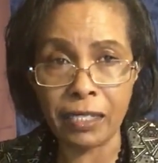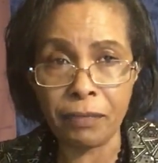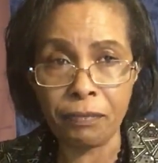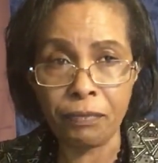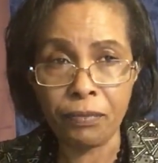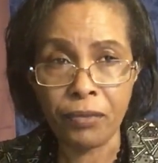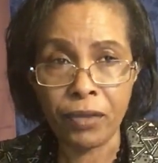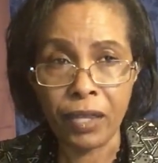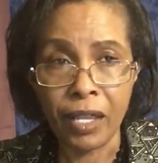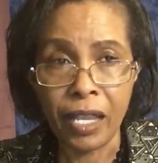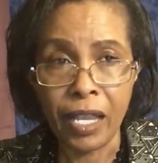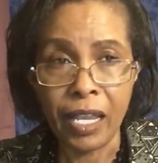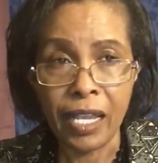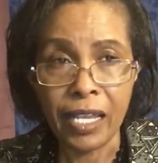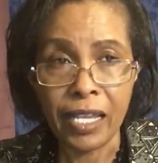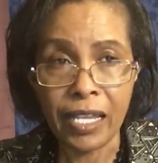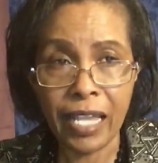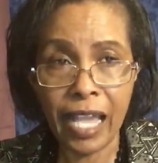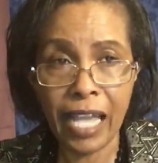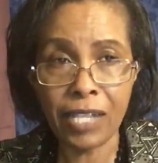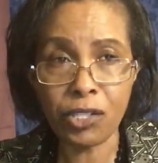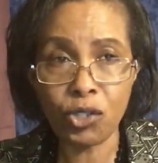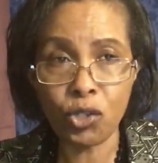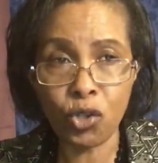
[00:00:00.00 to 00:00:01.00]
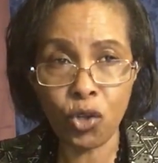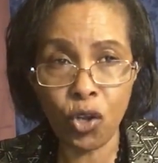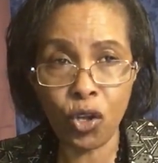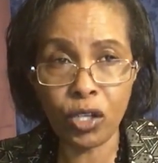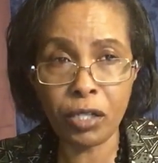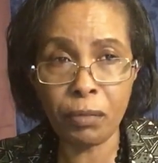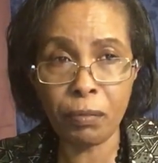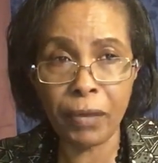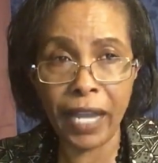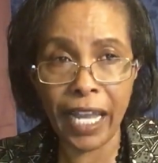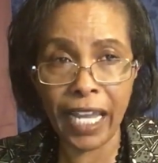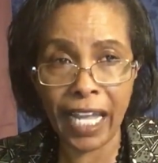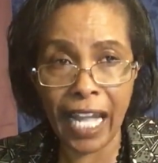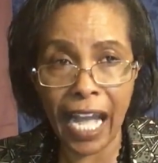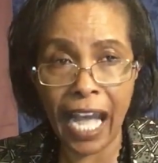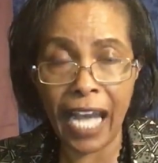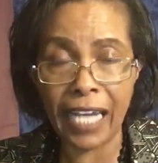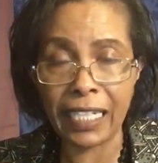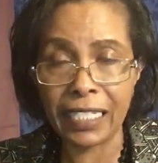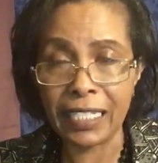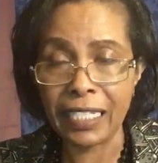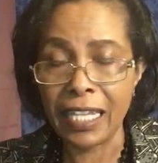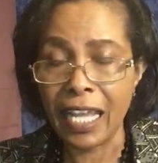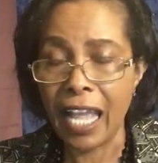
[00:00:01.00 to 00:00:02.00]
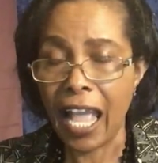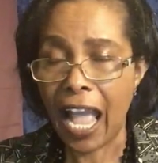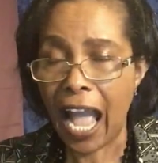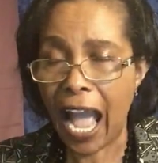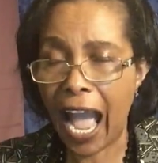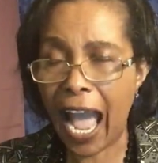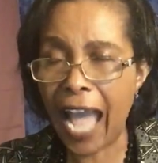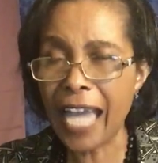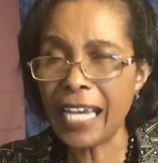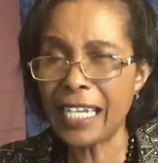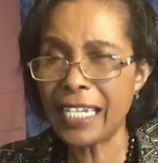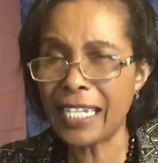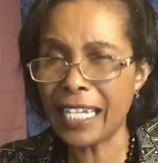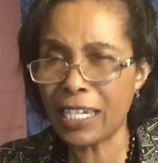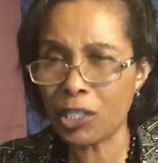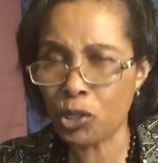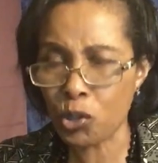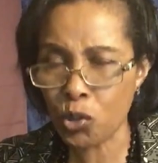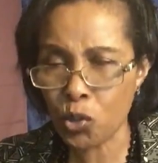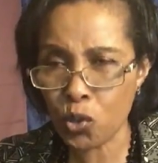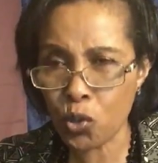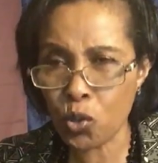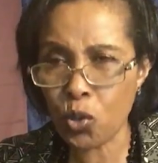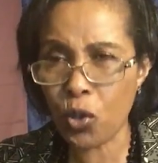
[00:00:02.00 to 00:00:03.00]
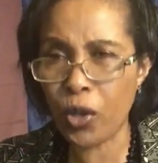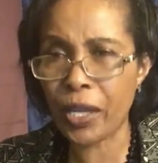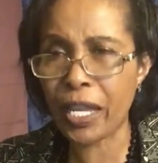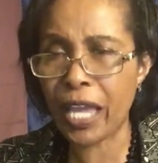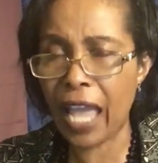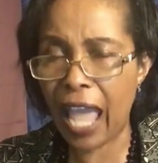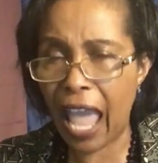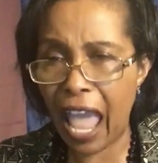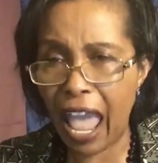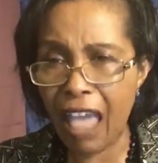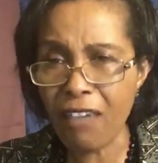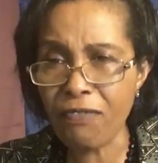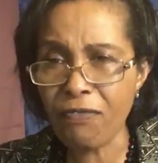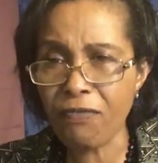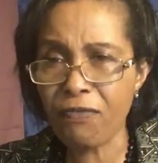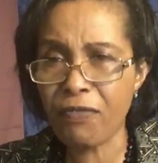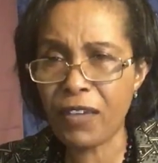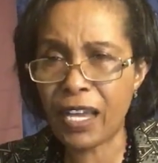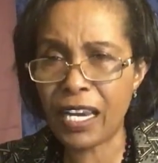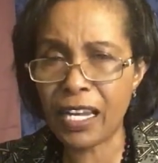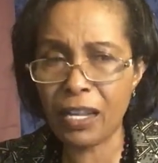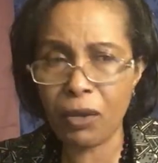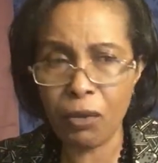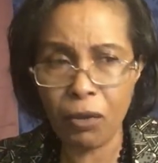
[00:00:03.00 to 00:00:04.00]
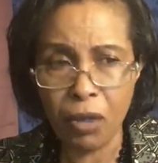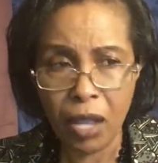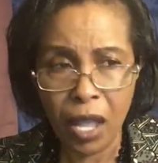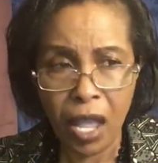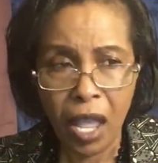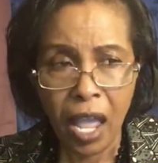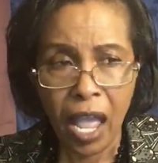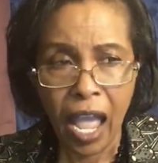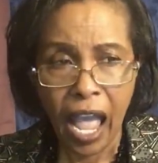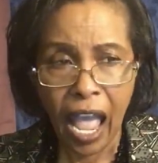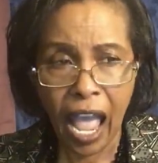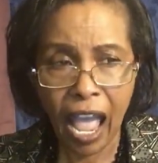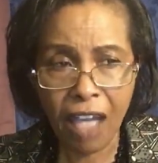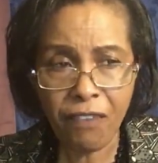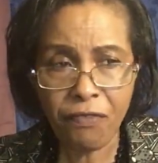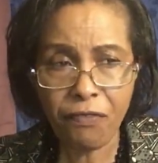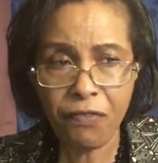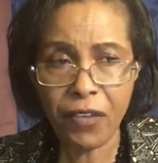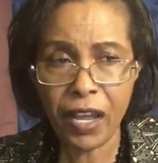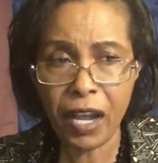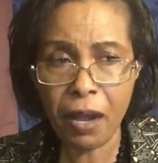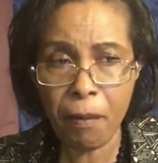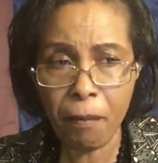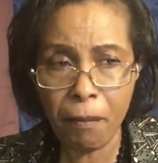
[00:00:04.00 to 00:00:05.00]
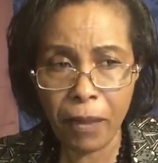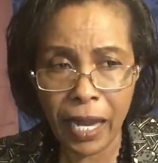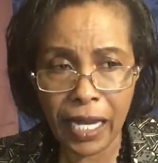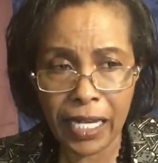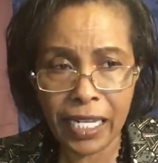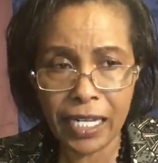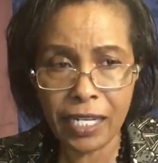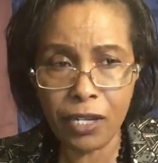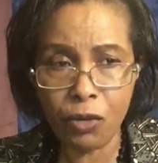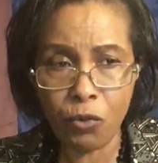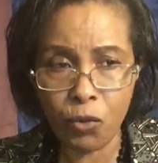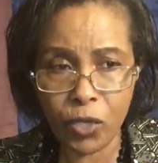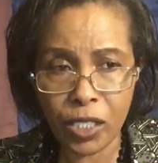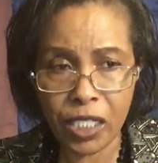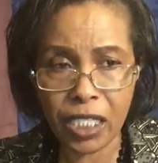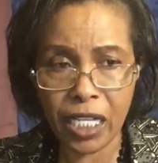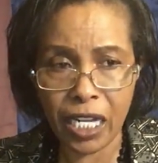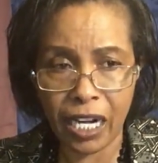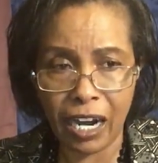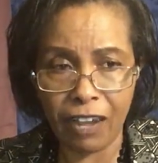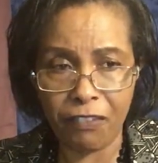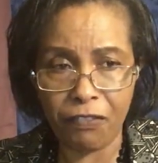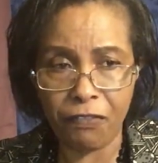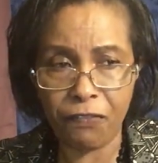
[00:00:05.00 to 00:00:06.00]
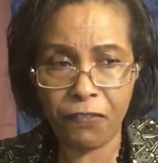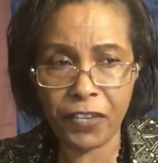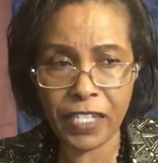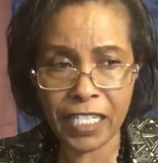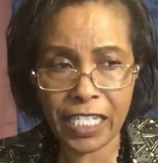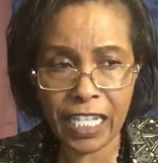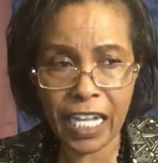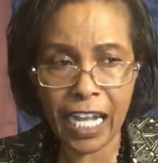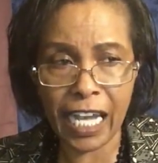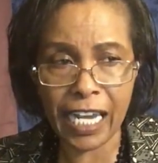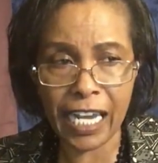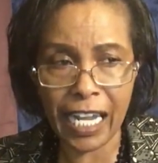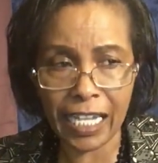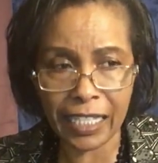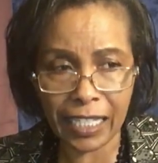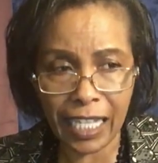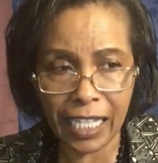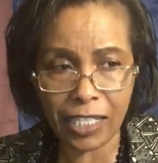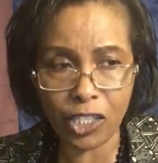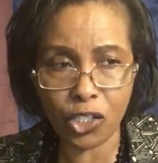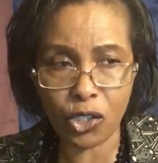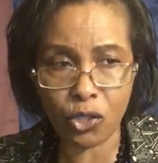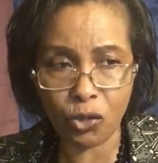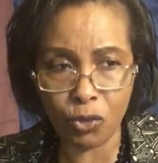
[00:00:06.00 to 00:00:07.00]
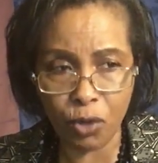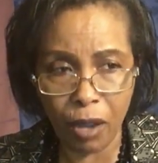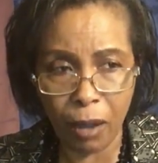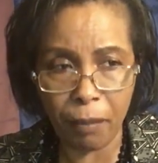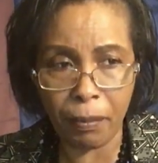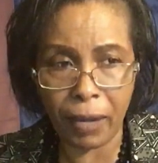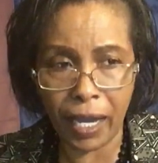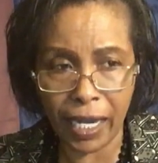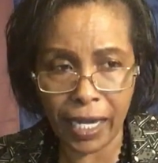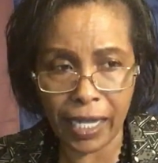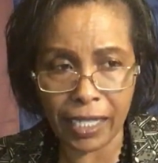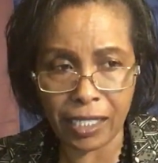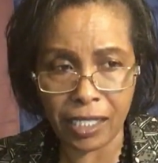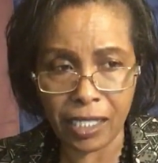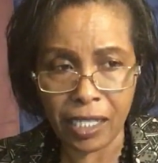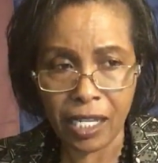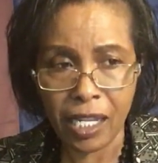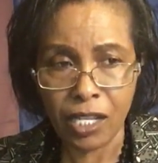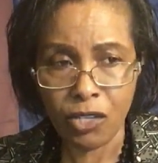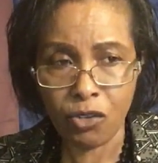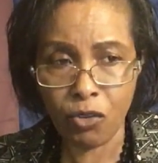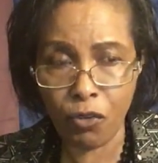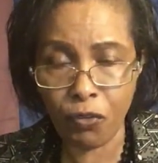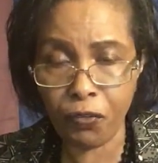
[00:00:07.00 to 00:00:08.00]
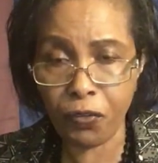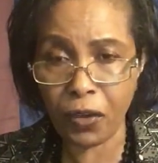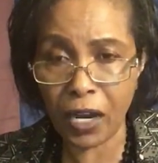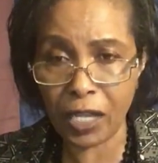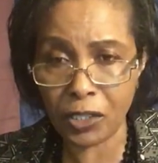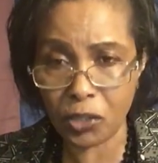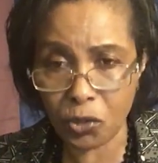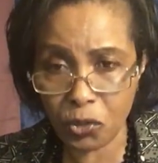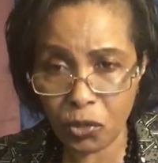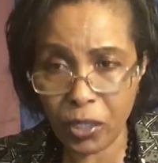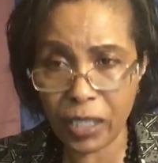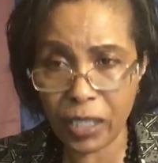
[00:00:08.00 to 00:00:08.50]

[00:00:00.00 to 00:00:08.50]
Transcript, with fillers: Yes, Lord, my God. I destroy every, every marine witchcraft physically attached to your marriage, to frustrate it.